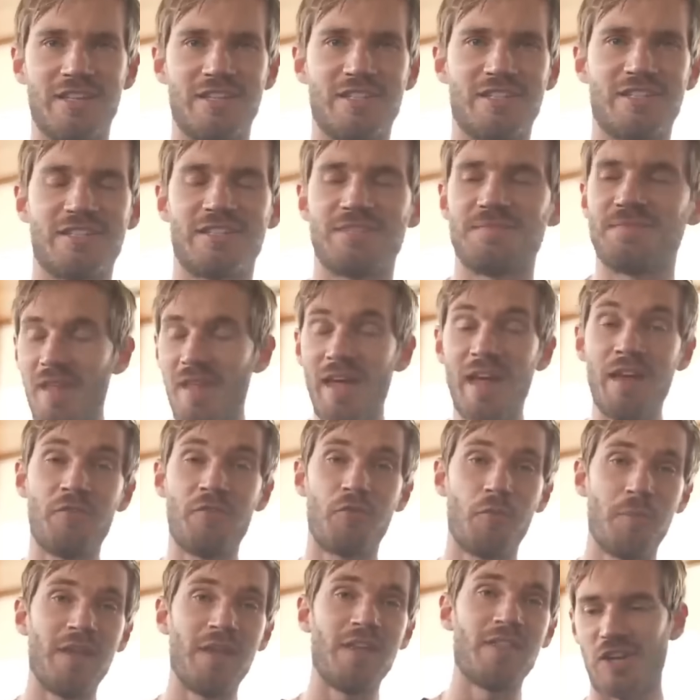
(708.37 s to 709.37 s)
PewDiePie
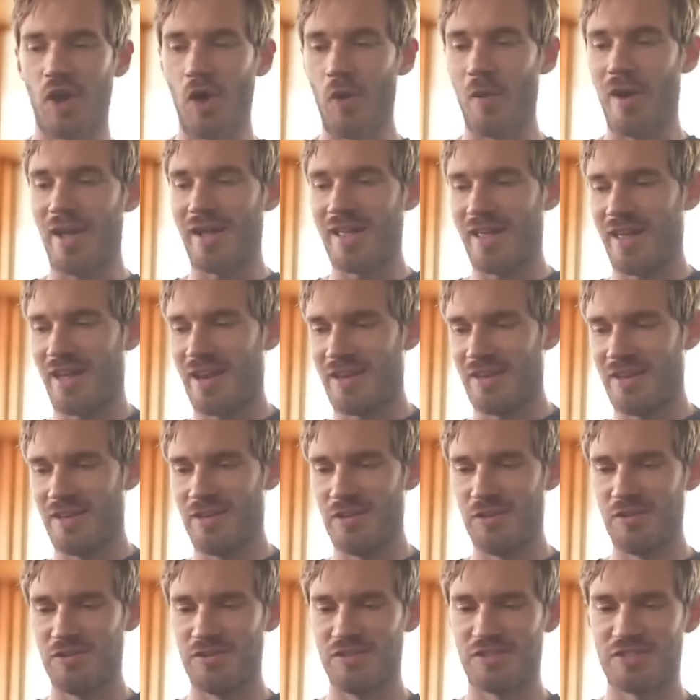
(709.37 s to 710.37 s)
included. Oh, I can't
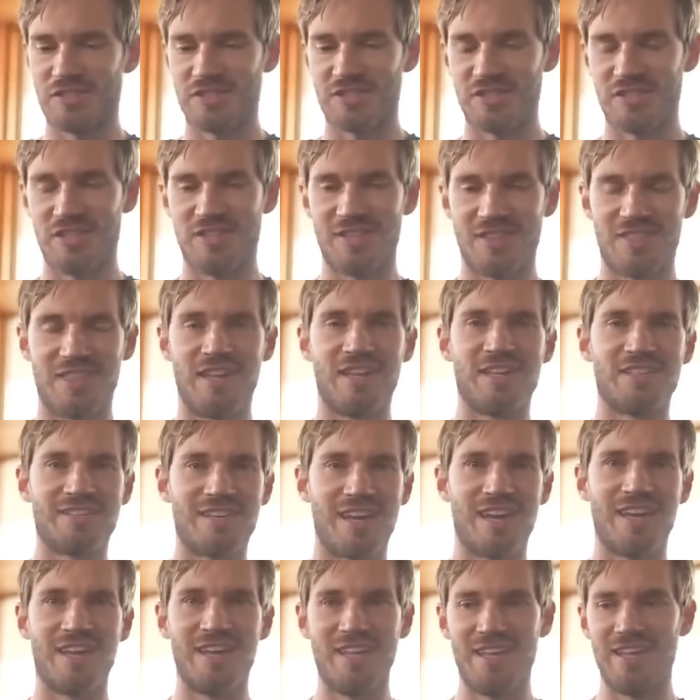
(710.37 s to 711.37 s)
use the things I
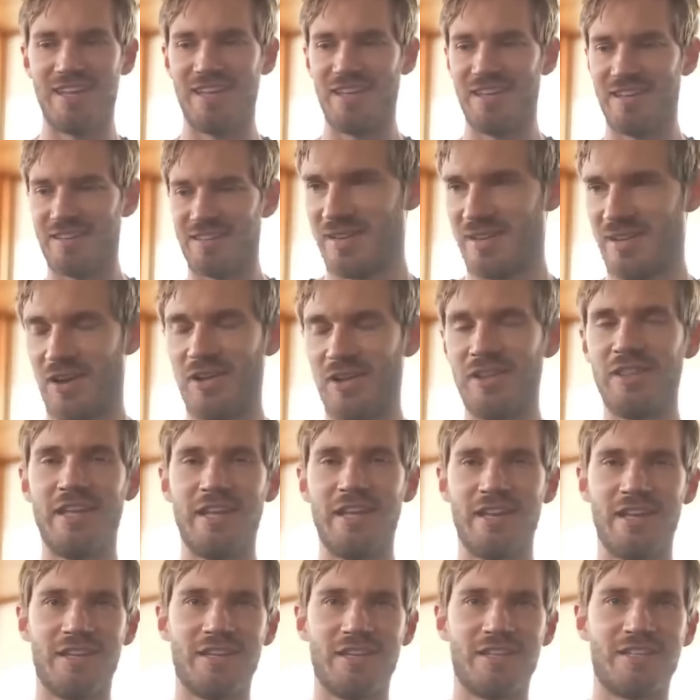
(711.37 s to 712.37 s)
need on
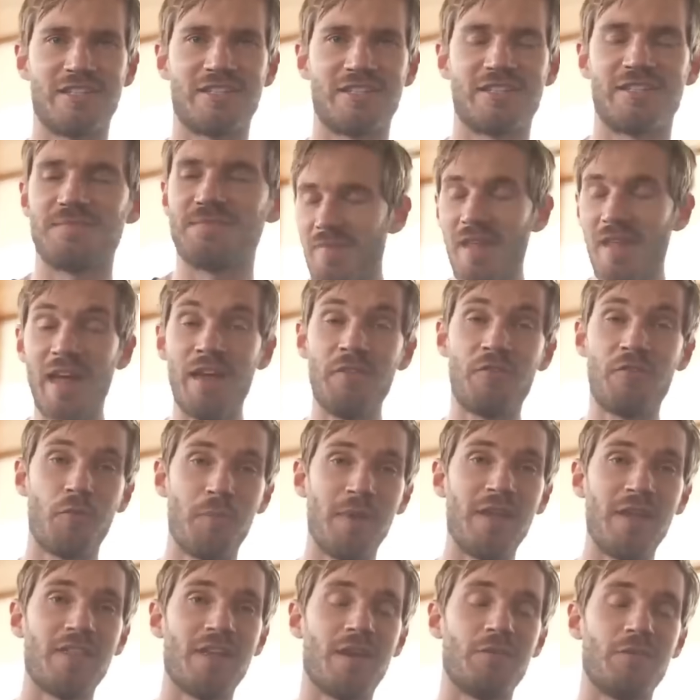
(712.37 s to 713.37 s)
Linux. And for
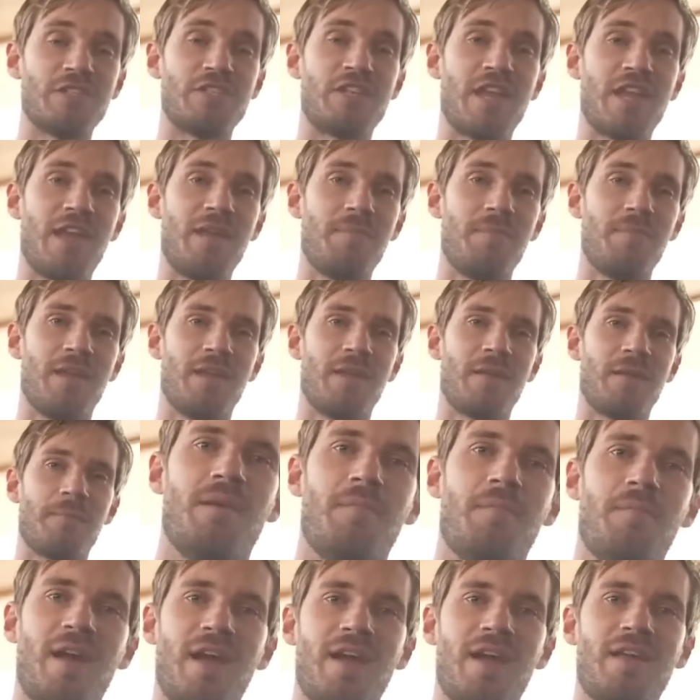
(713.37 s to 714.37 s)
me, that was gaming
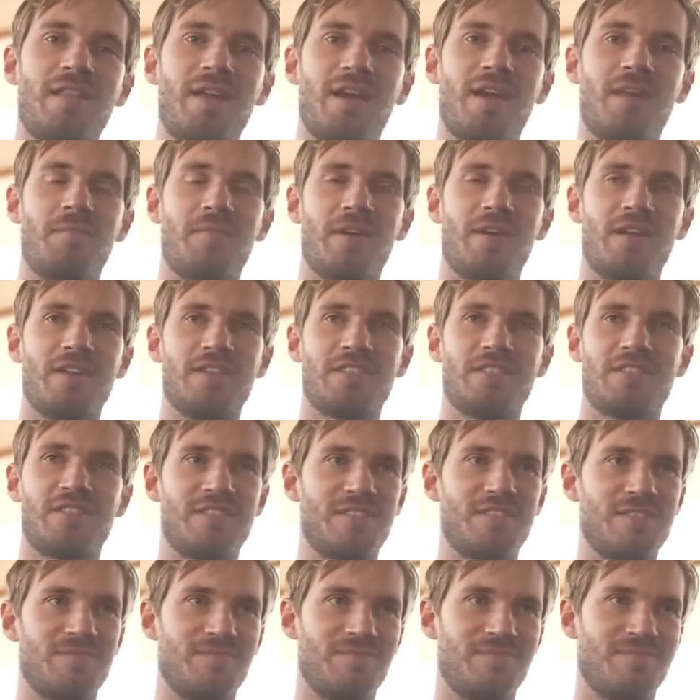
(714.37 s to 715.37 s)
back then,
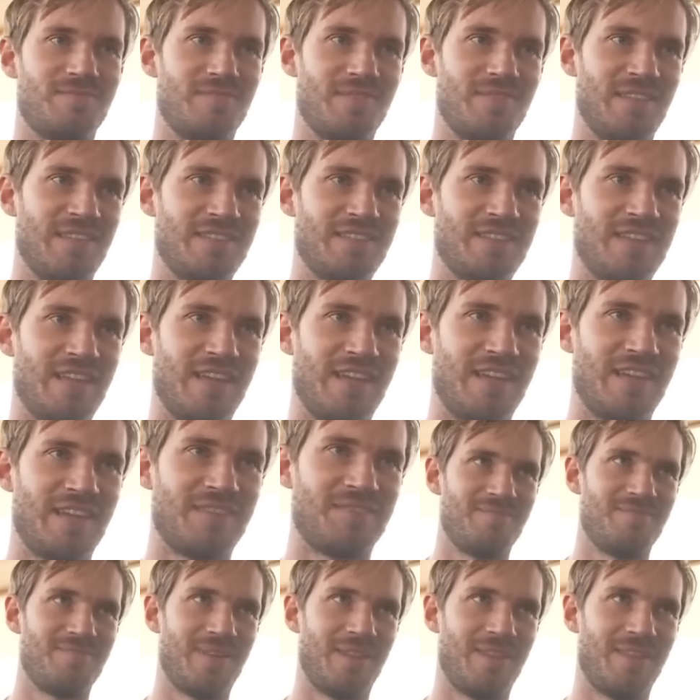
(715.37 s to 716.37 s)
because it's like,
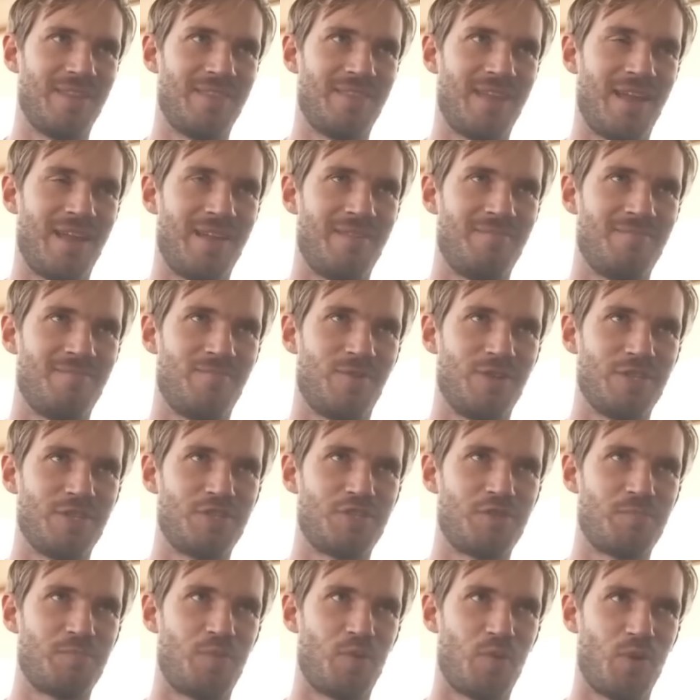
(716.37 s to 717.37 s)
well, then what's
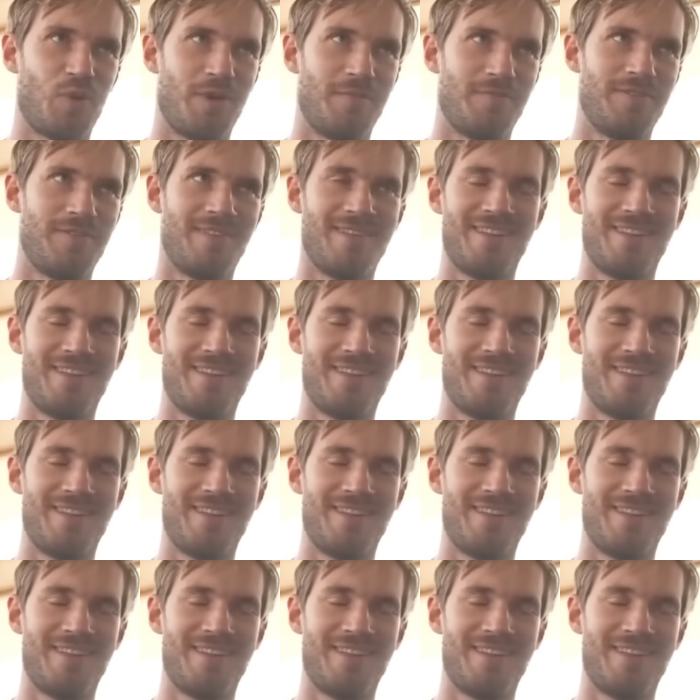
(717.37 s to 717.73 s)
the point?